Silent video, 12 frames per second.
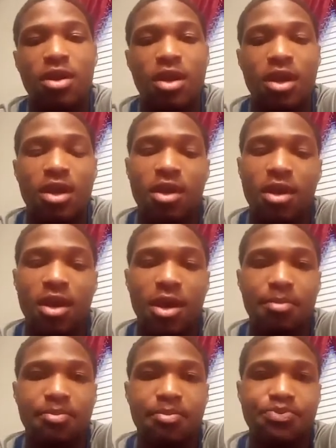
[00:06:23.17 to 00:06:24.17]
And
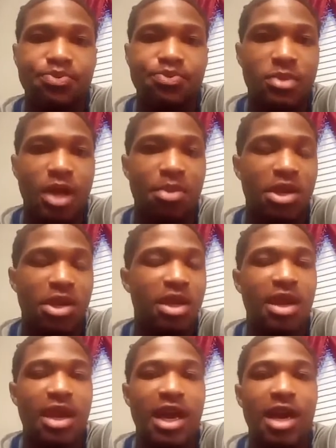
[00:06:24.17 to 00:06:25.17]
I'm going to get in the
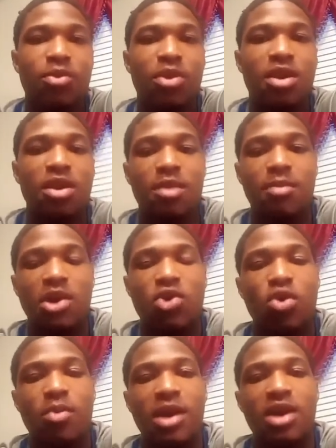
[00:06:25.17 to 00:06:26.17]
lab with my
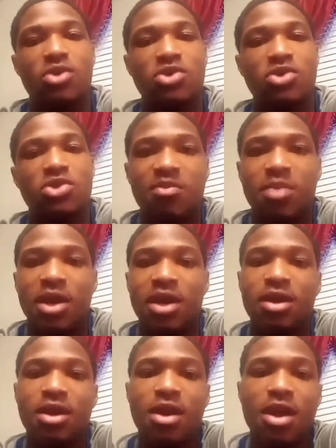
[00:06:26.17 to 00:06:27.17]
quarterback coach, Jeff Blake,